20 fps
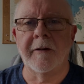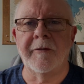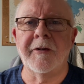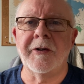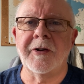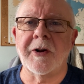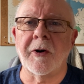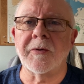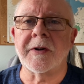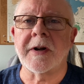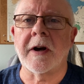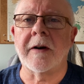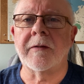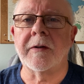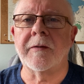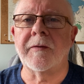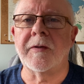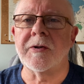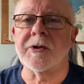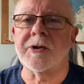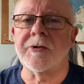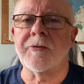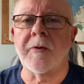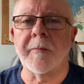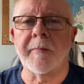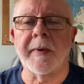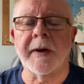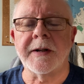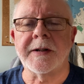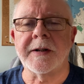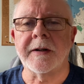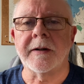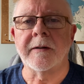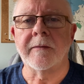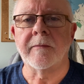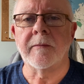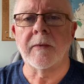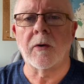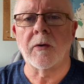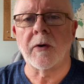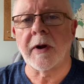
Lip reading: If you don't have a Fusion repeater